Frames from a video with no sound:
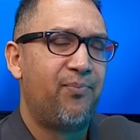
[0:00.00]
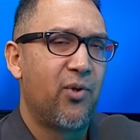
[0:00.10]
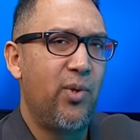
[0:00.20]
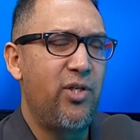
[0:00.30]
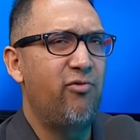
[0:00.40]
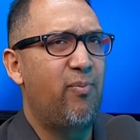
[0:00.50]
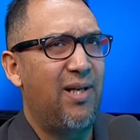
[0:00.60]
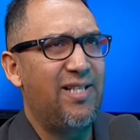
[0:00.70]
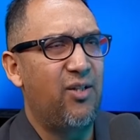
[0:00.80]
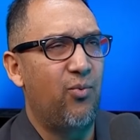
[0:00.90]
We should
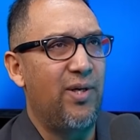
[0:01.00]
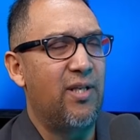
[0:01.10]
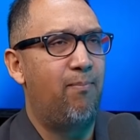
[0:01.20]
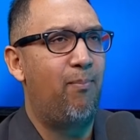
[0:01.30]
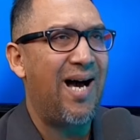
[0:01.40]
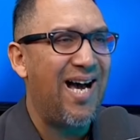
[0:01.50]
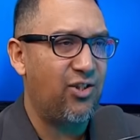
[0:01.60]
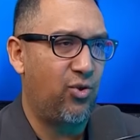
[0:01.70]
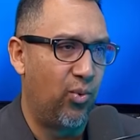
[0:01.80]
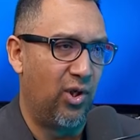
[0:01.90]
replace it with a
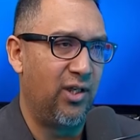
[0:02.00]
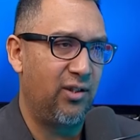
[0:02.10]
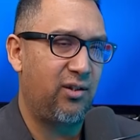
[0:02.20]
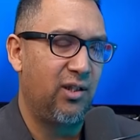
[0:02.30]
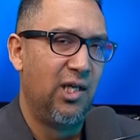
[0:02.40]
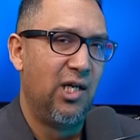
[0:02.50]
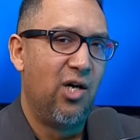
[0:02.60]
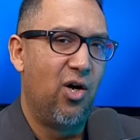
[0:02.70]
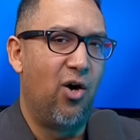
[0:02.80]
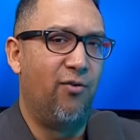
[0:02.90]
patchwork
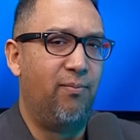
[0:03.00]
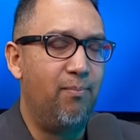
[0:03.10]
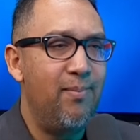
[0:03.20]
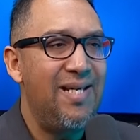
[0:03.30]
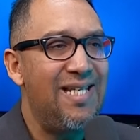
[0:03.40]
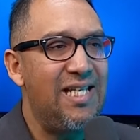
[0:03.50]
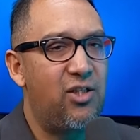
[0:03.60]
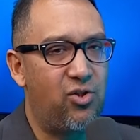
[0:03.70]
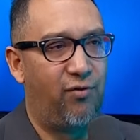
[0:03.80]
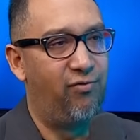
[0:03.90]
of mini
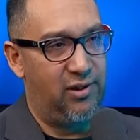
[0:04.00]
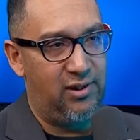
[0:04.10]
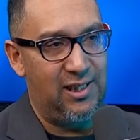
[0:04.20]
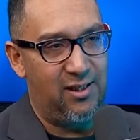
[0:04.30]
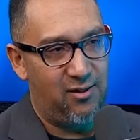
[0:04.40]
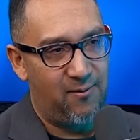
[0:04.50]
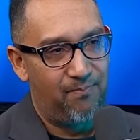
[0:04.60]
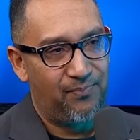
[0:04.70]
sovereignties.